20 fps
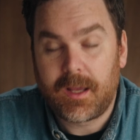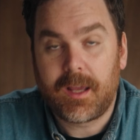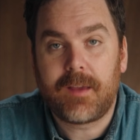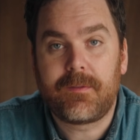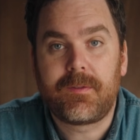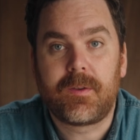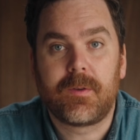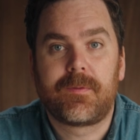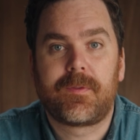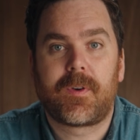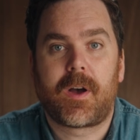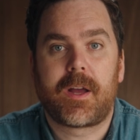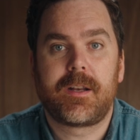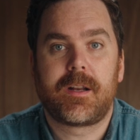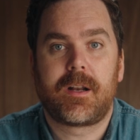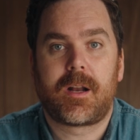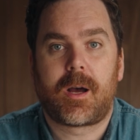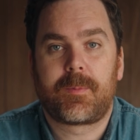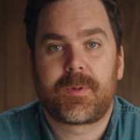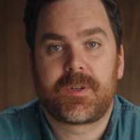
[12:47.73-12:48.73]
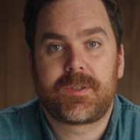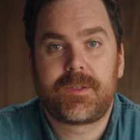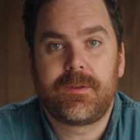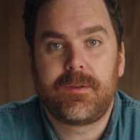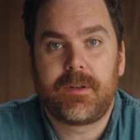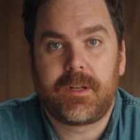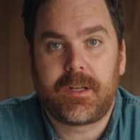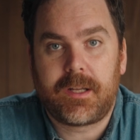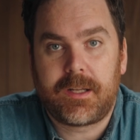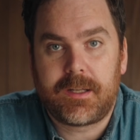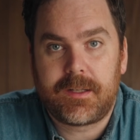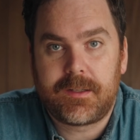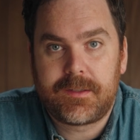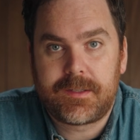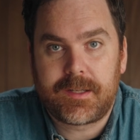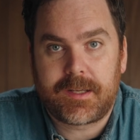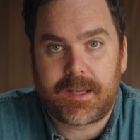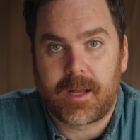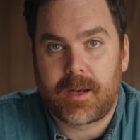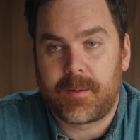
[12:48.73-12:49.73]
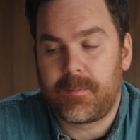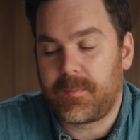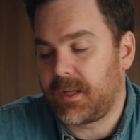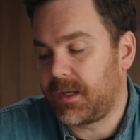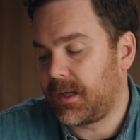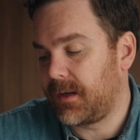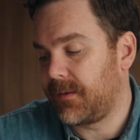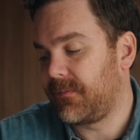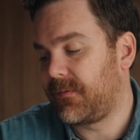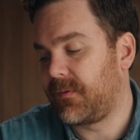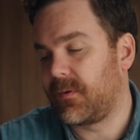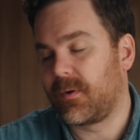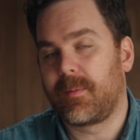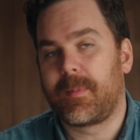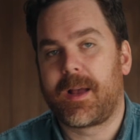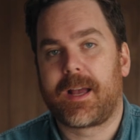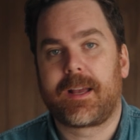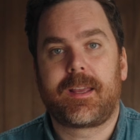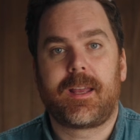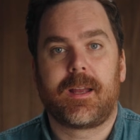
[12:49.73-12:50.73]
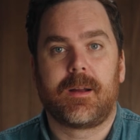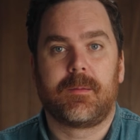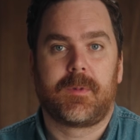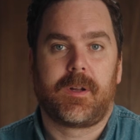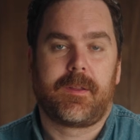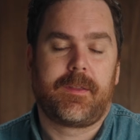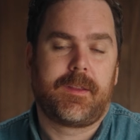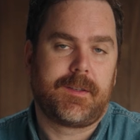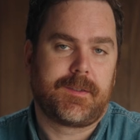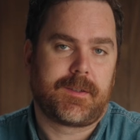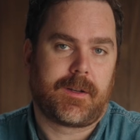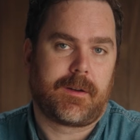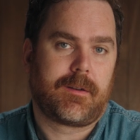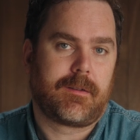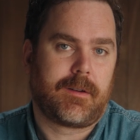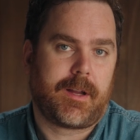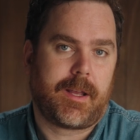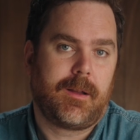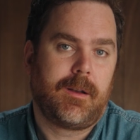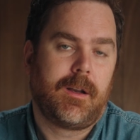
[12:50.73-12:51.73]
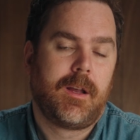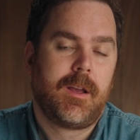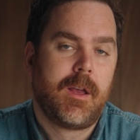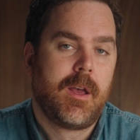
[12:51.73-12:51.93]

If you find an opportunity to get a medium format camera, these are great.